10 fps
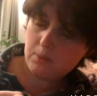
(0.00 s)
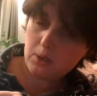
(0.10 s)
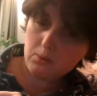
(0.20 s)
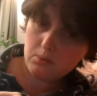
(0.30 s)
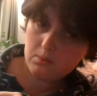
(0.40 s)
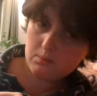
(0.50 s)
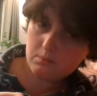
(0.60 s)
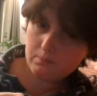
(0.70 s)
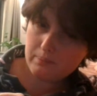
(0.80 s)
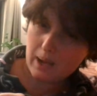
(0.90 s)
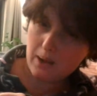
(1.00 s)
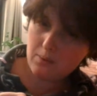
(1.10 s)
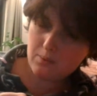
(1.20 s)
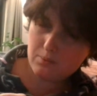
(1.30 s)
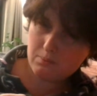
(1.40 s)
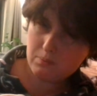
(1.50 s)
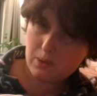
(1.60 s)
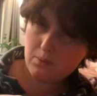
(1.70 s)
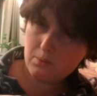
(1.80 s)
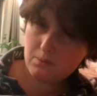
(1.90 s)
Bow? Bow?
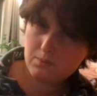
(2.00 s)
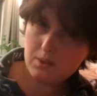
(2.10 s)
Bow?